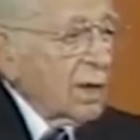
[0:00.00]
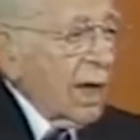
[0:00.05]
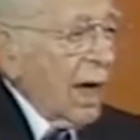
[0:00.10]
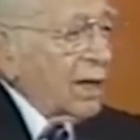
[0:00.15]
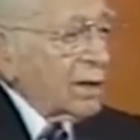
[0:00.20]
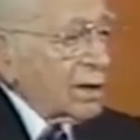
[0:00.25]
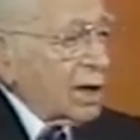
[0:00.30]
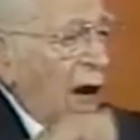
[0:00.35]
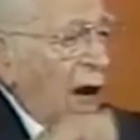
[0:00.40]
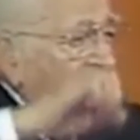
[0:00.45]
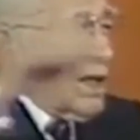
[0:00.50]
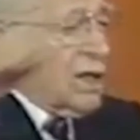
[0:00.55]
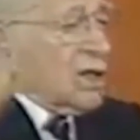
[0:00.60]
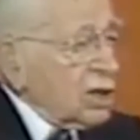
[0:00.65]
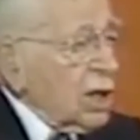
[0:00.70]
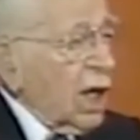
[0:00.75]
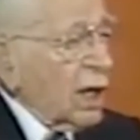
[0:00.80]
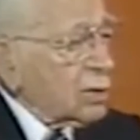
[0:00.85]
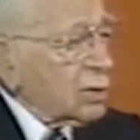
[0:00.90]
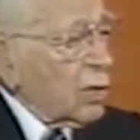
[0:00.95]
And God
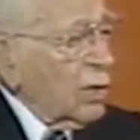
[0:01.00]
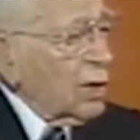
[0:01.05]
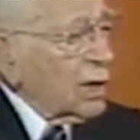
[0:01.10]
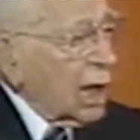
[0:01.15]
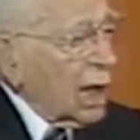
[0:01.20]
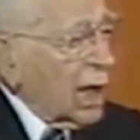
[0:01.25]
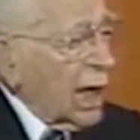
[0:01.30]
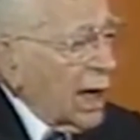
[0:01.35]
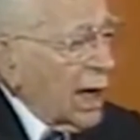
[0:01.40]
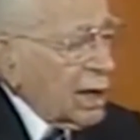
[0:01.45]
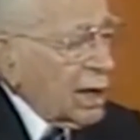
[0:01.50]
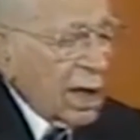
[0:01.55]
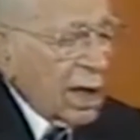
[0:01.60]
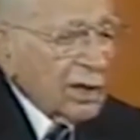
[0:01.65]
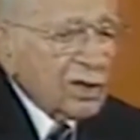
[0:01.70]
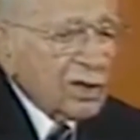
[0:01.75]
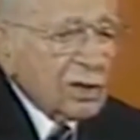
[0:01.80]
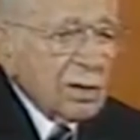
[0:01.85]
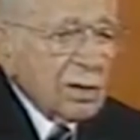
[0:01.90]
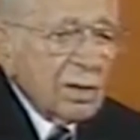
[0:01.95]
is not going to let
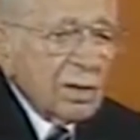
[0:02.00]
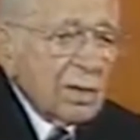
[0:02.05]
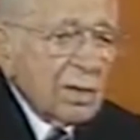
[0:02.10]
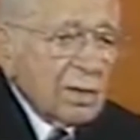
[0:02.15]
us